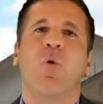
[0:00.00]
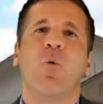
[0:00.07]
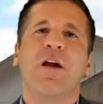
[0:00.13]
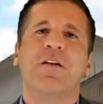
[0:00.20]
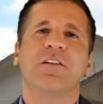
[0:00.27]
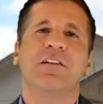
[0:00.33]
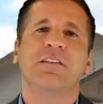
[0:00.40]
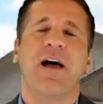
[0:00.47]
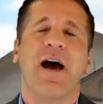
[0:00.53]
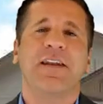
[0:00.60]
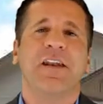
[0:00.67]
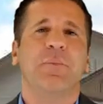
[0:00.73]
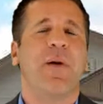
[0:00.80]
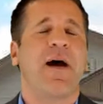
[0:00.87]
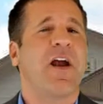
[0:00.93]
we're
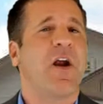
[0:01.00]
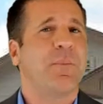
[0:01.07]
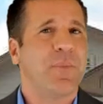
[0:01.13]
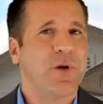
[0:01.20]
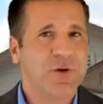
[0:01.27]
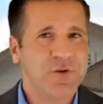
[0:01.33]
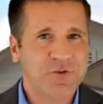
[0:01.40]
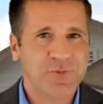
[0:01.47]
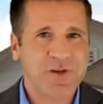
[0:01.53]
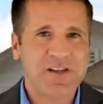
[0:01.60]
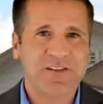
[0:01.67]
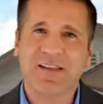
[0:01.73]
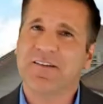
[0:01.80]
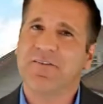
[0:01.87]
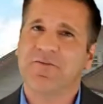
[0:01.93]
delighted by our most
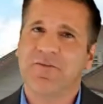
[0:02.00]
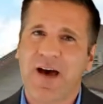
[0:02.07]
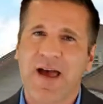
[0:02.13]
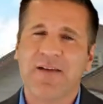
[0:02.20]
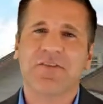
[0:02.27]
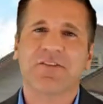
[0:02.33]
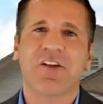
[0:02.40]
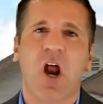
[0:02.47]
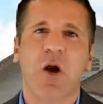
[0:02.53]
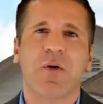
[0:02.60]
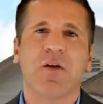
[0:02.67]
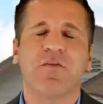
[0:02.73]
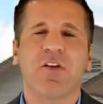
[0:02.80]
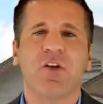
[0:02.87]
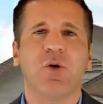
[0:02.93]
recent five star
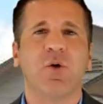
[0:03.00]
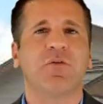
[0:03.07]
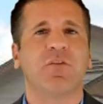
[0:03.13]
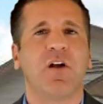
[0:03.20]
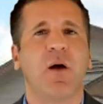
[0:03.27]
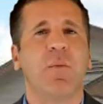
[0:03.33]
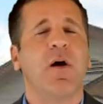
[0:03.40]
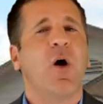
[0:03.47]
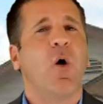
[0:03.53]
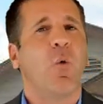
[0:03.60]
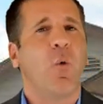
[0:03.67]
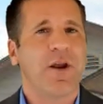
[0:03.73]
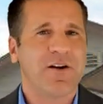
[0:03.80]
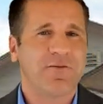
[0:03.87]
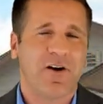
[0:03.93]
review from
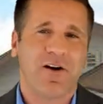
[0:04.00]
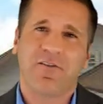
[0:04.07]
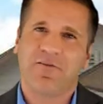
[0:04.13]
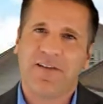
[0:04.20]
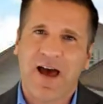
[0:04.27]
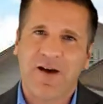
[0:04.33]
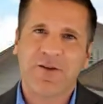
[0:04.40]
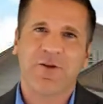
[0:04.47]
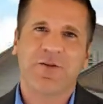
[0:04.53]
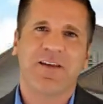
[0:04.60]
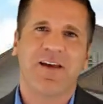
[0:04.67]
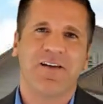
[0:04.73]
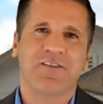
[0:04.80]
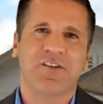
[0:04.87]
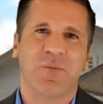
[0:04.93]
one of our valued
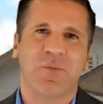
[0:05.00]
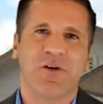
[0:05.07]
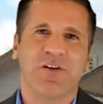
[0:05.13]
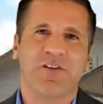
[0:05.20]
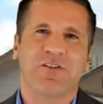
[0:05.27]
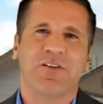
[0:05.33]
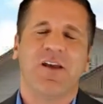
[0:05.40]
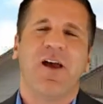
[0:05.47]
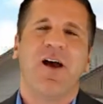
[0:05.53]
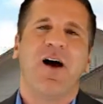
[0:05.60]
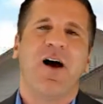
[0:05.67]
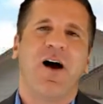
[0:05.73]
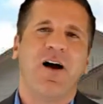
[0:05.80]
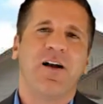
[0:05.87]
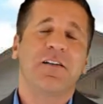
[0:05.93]
customers.
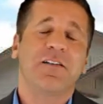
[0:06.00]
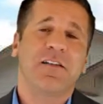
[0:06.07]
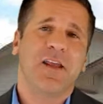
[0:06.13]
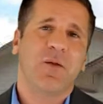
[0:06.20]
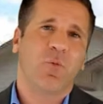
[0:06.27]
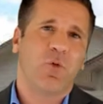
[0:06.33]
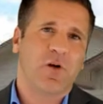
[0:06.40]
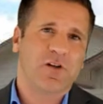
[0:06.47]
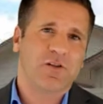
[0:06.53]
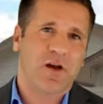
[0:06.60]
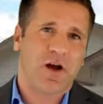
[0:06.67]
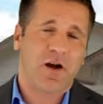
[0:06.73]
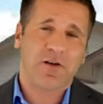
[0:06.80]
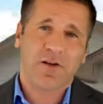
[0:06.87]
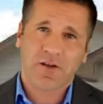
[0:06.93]
Our team works
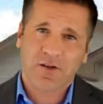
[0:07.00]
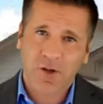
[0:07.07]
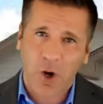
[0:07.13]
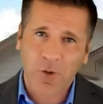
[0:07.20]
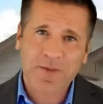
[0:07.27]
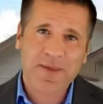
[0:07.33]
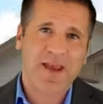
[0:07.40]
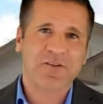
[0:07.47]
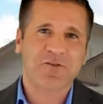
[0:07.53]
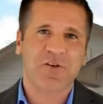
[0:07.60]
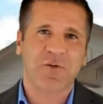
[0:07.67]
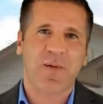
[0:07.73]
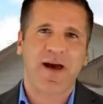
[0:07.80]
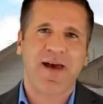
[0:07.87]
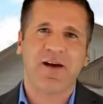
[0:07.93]
hard to go the
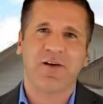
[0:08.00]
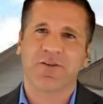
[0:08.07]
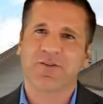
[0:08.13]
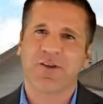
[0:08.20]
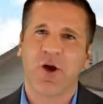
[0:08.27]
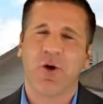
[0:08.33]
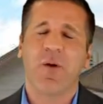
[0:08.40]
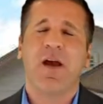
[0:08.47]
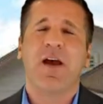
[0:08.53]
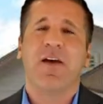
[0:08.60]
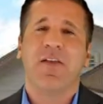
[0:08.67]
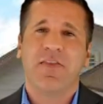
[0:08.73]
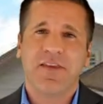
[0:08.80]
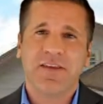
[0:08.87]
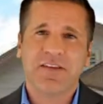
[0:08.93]
extra mile, so
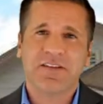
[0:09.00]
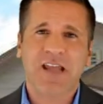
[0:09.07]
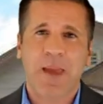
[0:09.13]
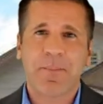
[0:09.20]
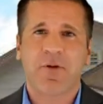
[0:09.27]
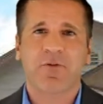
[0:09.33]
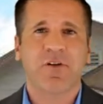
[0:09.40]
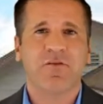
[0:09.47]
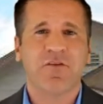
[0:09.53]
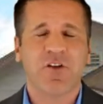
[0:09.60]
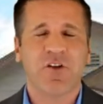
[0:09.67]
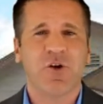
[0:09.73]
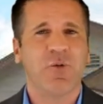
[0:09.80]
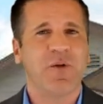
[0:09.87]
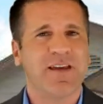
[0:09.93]
this type of
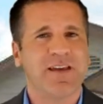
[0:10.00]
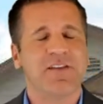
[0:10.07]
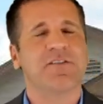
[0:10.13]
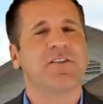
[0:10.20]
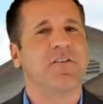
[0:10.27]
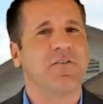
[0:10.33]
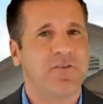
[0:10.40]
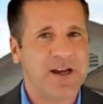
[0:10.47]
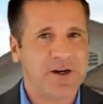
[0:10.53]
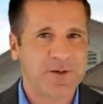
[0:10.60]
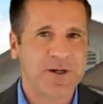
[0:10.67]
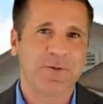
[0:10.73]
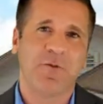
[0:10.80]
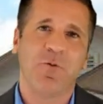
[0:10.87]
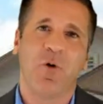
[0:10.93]
review is
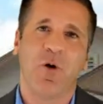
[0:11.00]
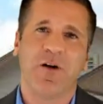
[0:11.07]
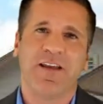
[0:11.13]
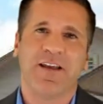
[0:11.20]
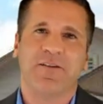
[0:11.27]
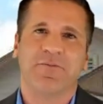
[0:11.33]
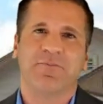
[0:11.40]
very rewarding.